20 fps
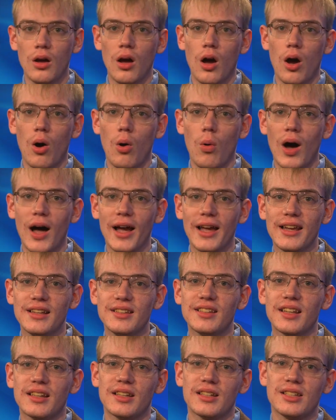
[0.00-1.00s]
Hawaii
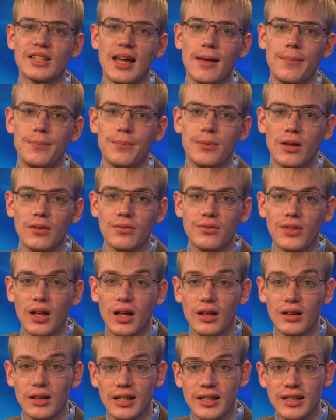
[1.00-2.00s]
is at the top of
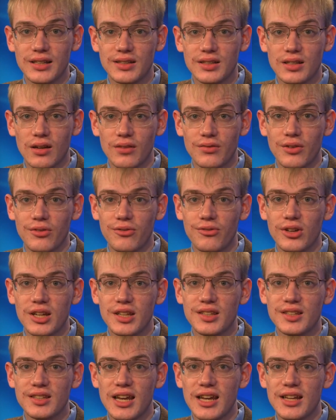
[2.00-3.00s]
a list of the
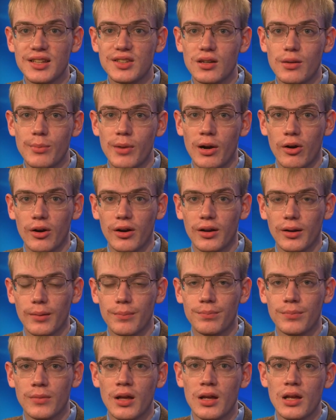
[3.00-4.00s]
fittest states in America.
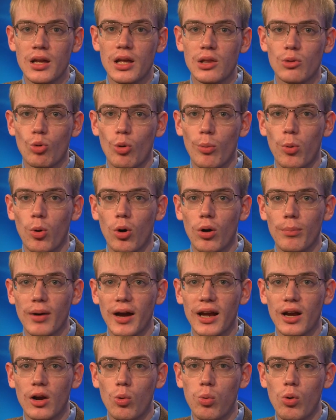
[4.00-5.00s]
The report
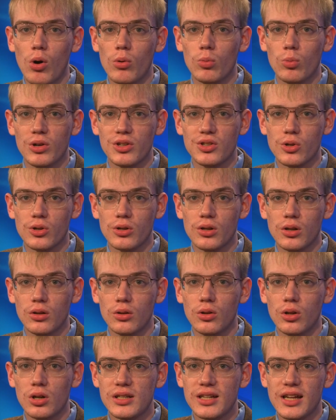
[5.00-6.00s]
by Quote Wizard
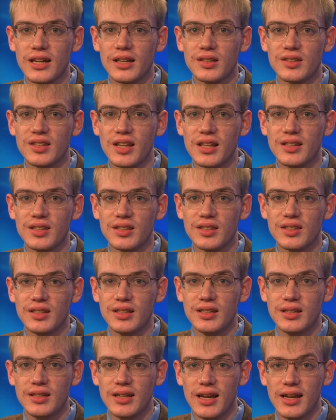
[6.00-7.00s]
looked at a census
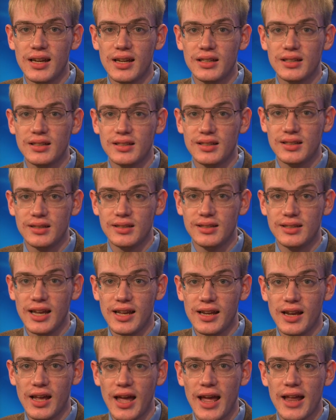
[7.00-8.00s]
data
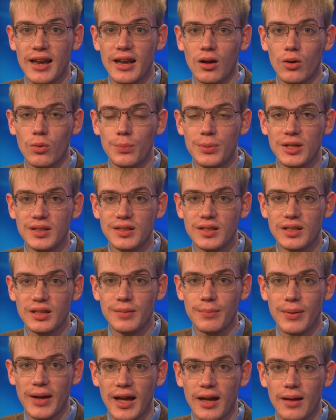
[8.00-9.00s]
and obesity
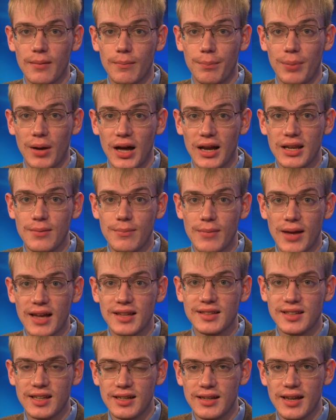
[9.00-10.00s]
body
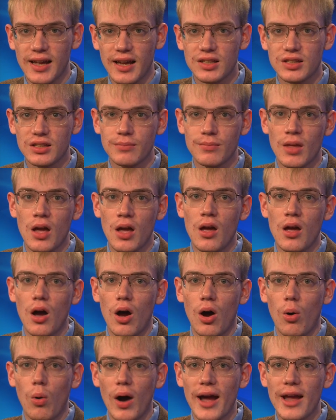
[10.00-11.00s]
mass index.
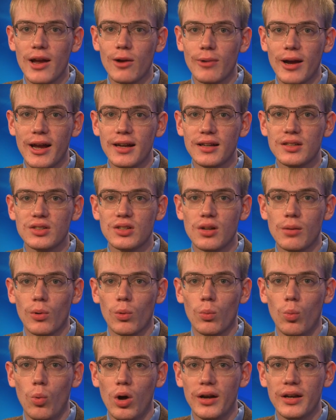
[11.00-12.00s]
Hawaii ranked as
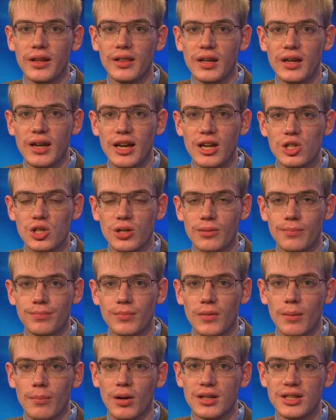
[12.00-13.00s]
number one in the nation.
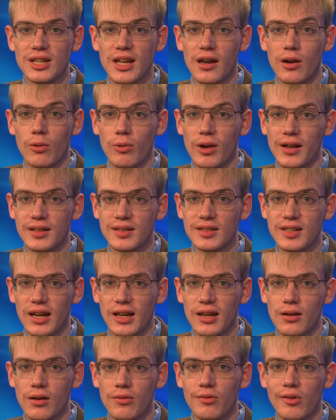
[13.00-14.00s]
Montana ranked
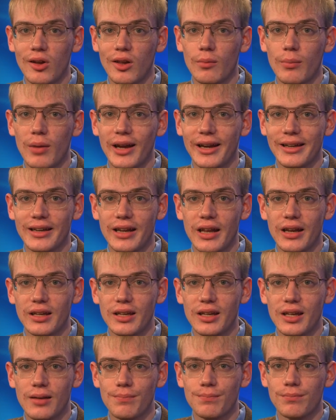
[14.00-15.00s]
second, followed by
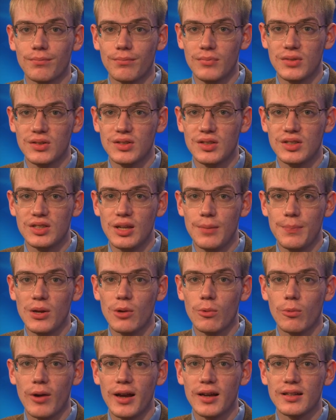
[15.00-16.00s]
Connecticut.
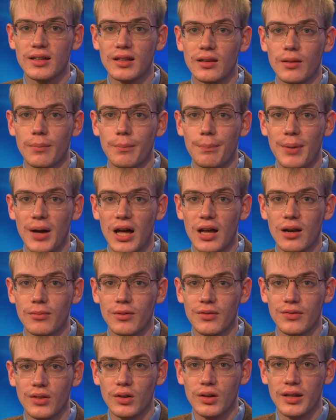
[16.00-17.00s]
Mississippi ranked at the bottom
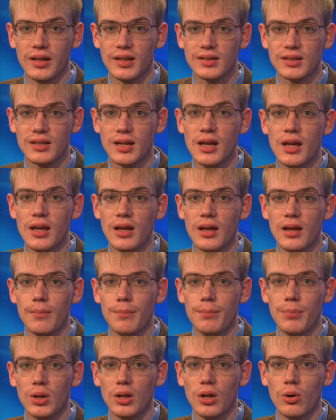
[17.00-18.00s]
of the list,
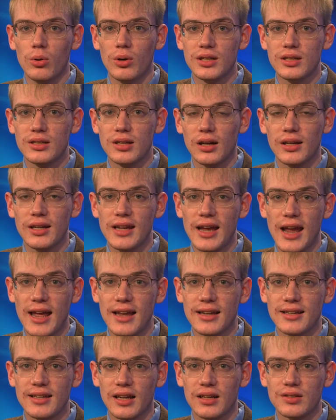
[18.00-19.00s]
below Kentucky
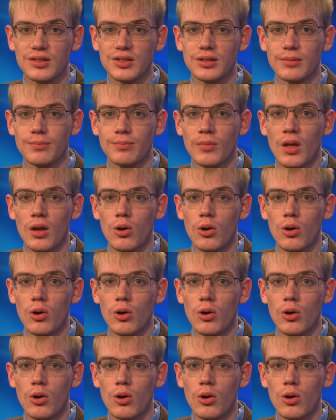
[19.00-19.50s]
and Texas.